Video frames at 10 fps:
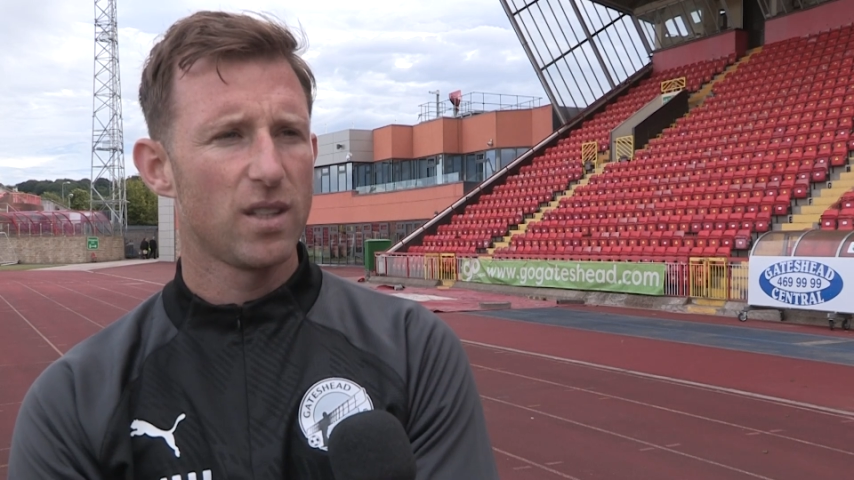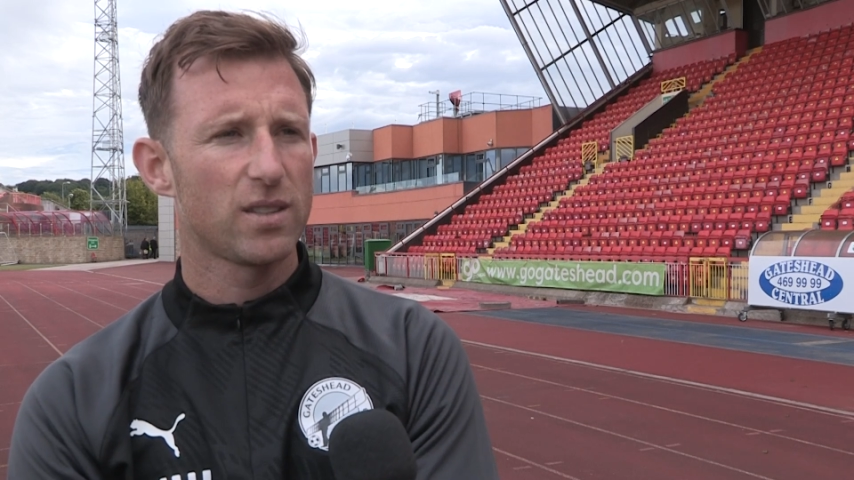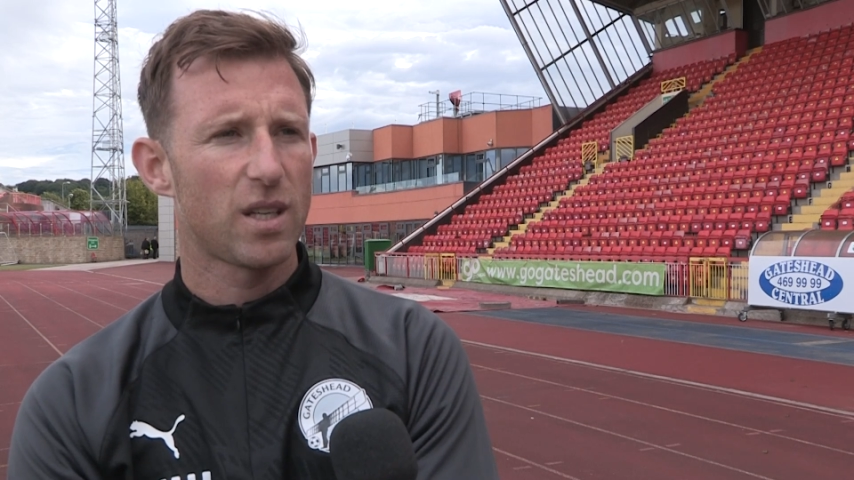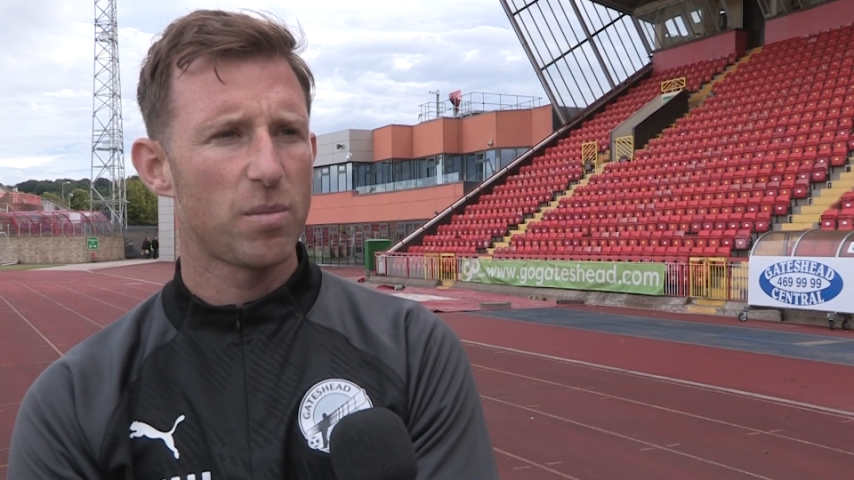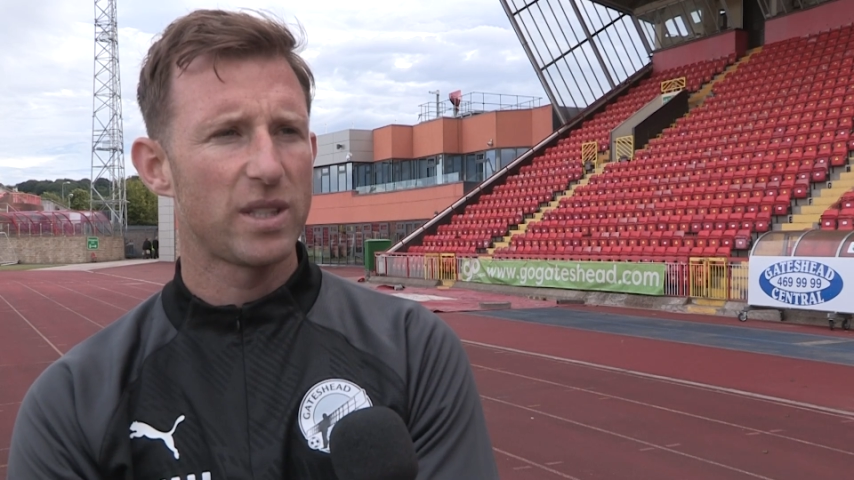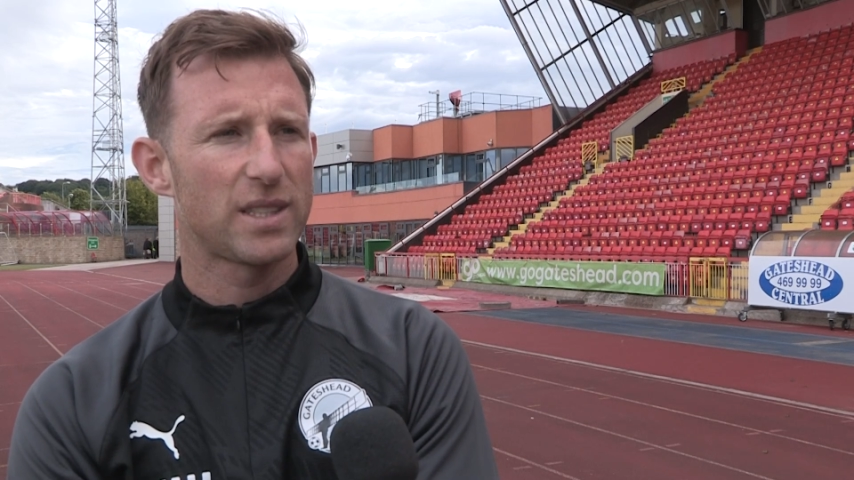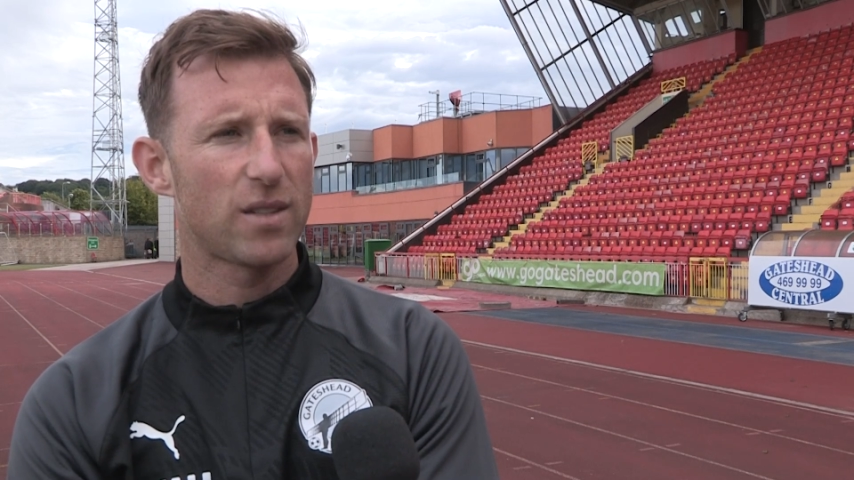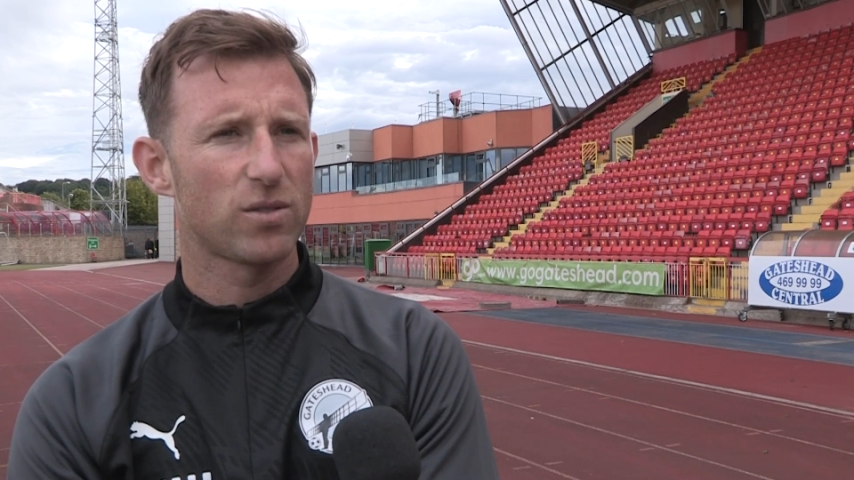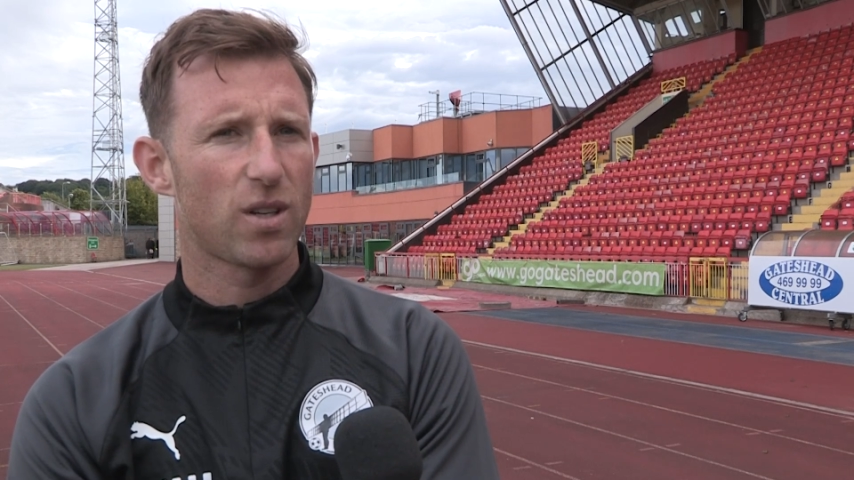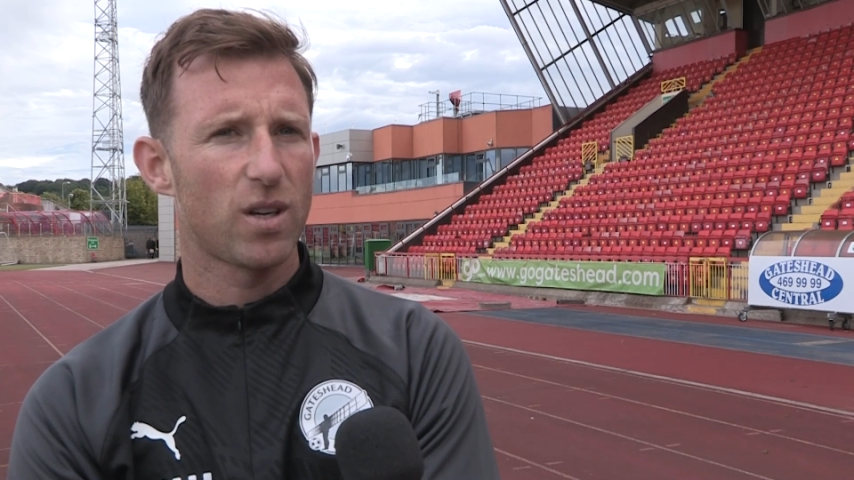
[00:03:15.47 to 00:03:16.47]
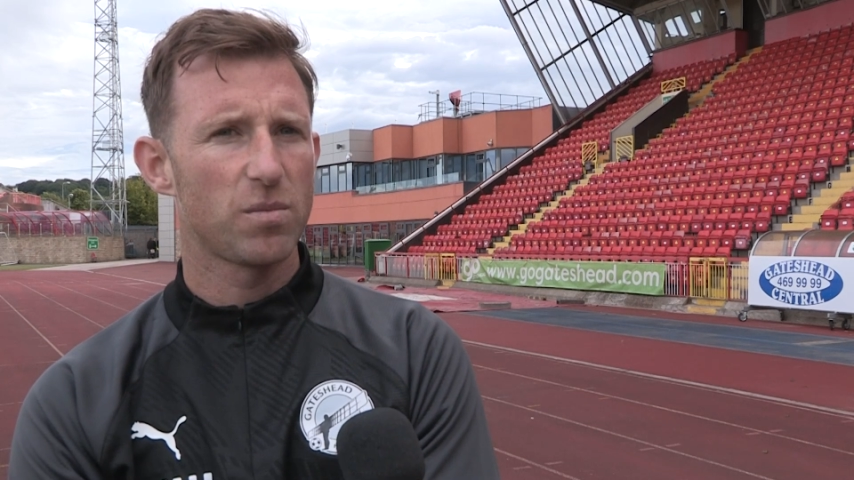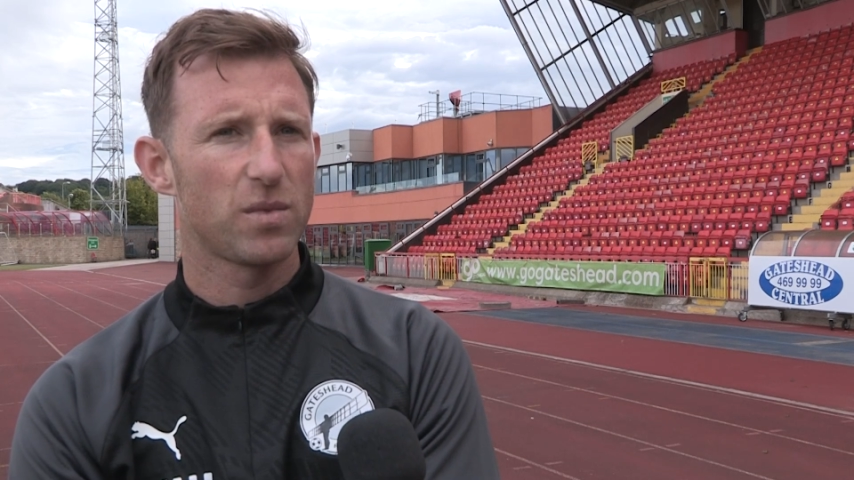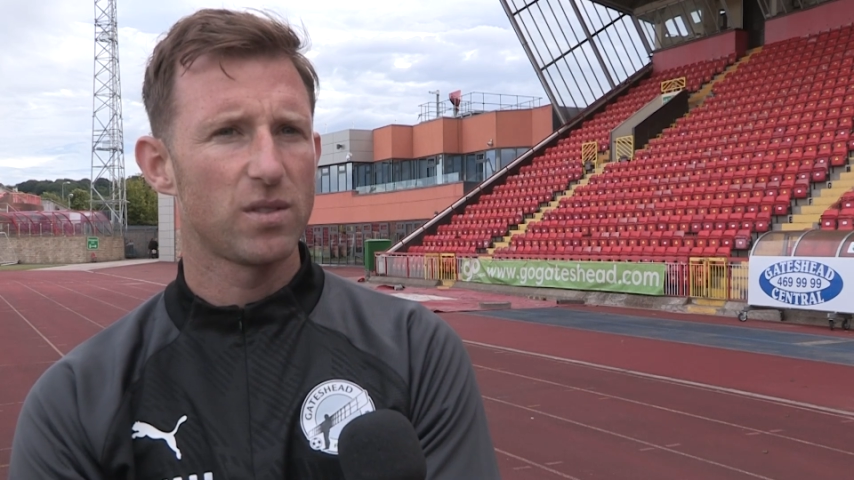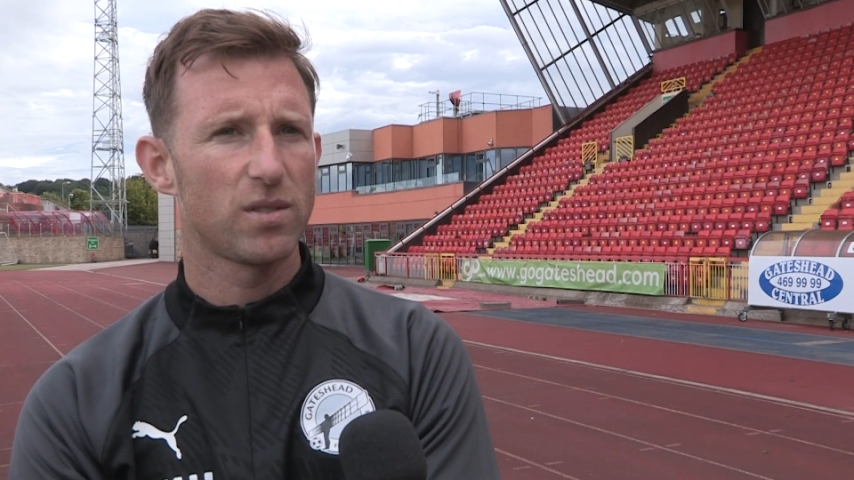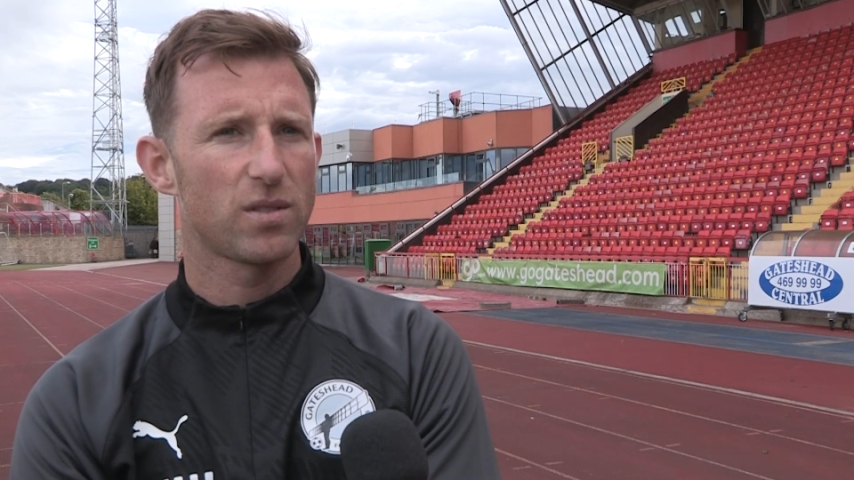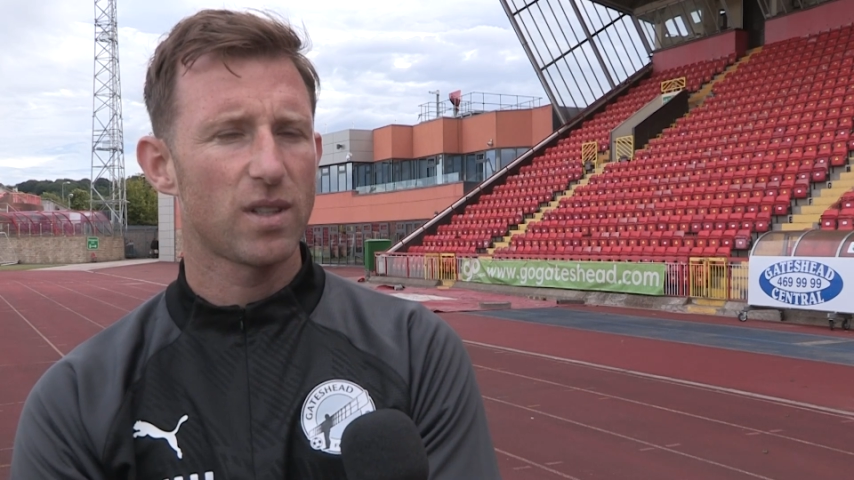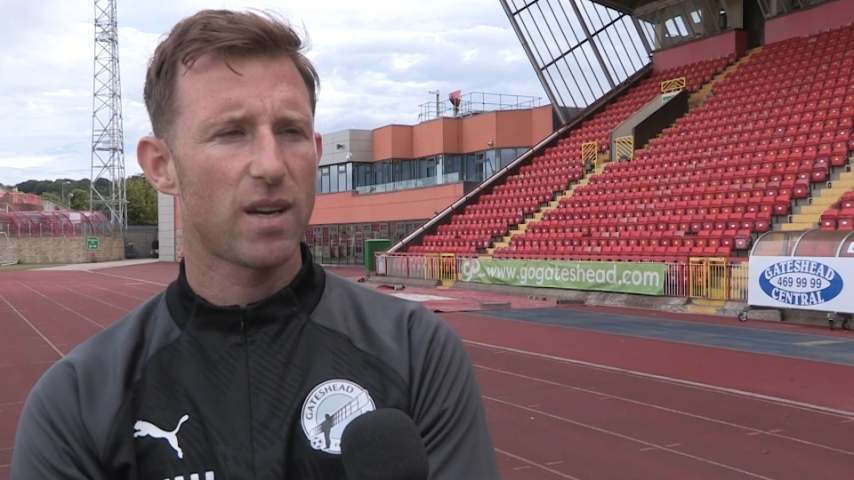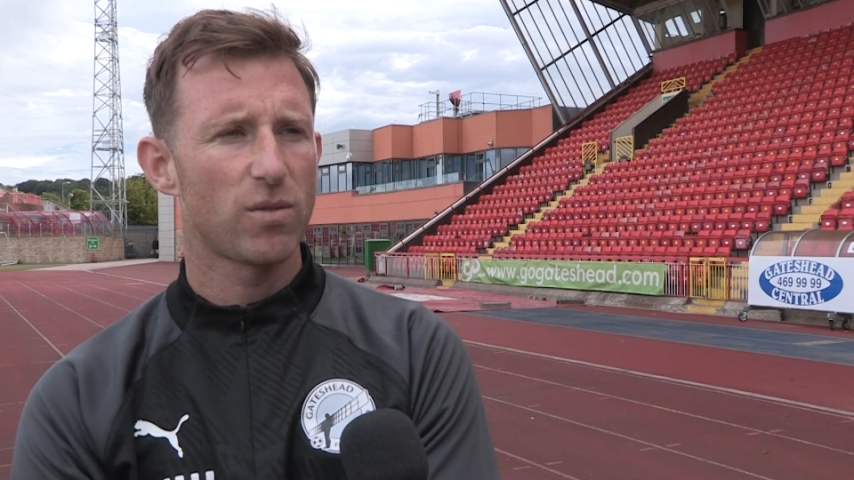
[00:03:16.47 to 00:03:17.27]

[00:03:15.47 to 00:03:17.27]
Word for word: say a bit of downtime, and